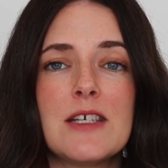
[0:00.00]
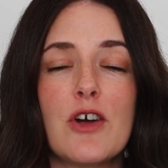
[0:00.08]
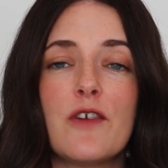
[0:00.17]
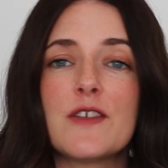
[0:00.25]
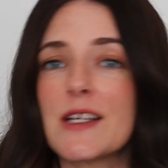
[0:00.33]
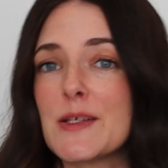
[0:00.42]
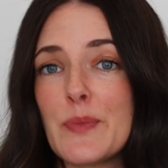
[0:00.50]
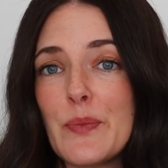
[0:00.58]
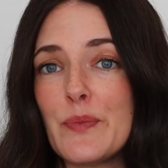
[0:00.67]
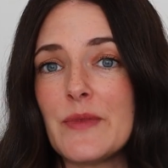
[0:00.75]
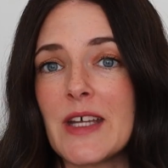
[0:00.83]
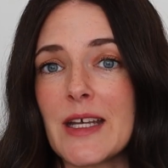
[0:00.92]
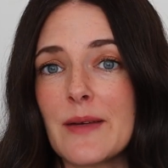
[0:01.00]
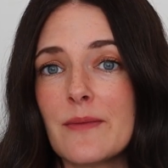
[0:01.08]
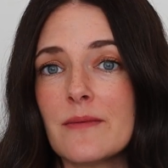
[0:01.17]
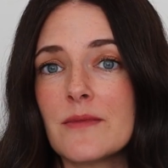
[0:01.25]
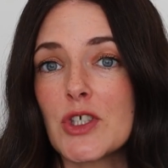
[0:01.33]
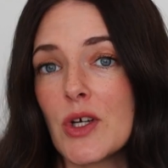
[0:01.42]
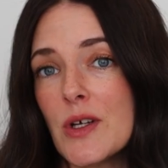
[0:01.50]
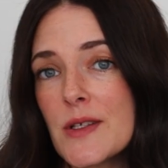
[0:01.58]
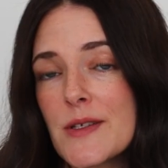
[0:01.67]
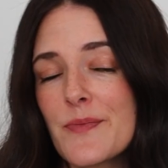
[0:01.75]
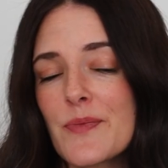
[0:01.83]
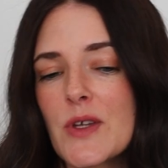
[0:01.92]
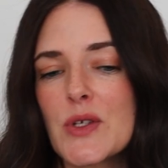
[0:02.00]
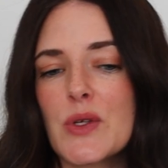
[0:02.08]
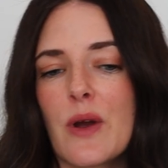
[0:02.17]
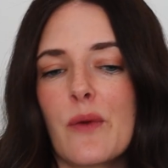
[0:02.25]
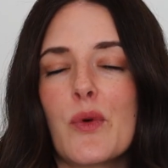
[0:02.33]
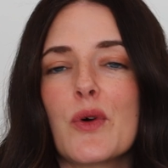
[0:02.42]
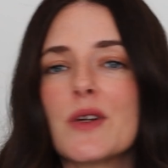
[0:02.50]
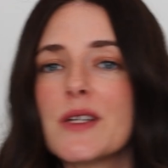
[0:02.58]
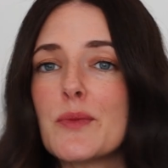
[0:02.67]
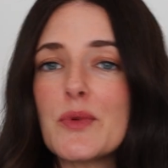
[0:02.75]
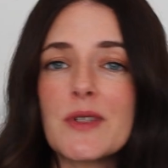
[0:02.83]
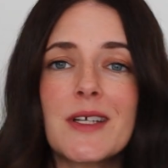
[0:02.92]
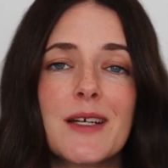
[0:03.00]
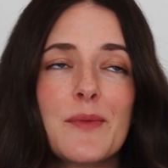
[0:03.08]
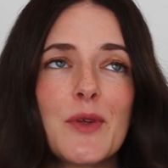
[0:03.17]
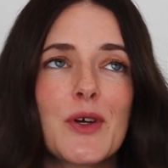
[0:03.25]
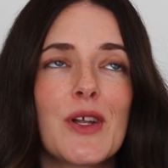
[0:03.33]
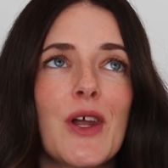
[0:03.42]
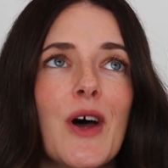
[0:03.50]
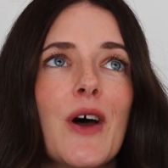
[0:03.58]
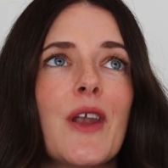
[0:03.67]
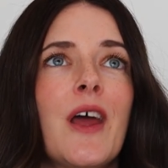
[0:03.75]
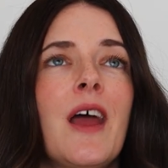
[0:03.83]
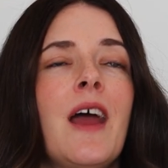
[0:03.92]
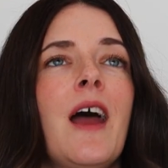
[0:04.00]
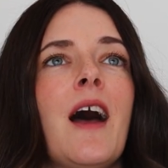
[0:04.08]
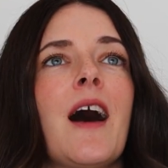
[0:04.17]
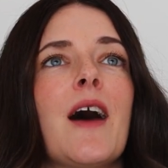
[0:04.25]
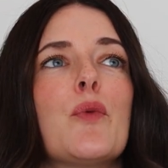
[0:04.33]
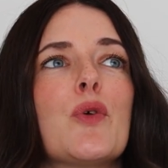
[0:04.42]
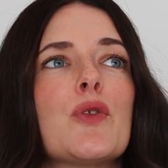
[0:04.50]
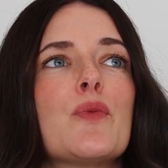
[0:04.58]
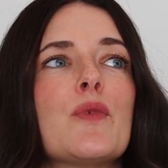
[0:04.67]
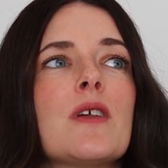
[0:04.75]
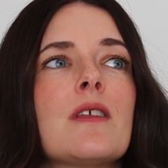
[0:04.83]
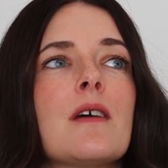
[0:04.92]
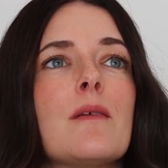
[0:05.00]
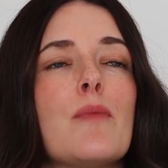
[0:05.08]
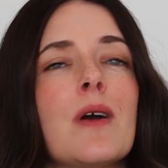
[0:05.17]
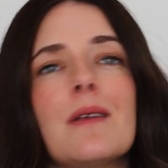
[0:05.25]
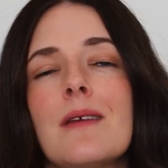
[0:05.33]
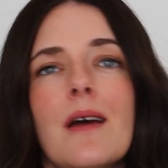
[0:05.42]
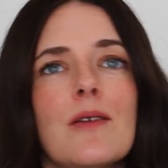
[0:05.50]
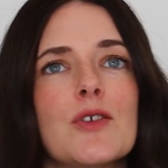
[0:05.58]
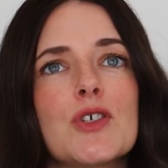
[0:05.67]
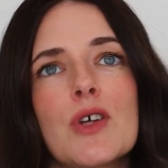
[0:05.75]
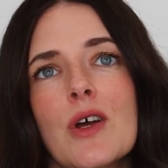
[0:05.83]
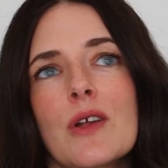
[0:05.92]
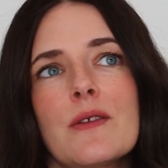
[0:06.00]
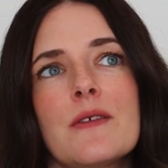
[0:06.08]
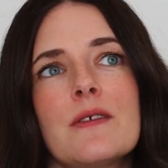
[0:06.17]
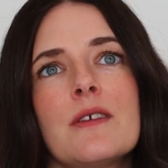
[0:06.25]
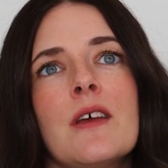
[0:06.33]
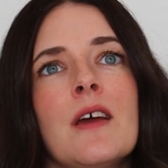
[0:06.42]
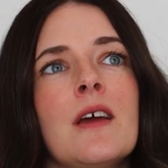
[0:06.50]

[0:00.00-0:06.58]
oversized denim shirts. So I wore a double denim look a lot. I wore them with button-down shirts,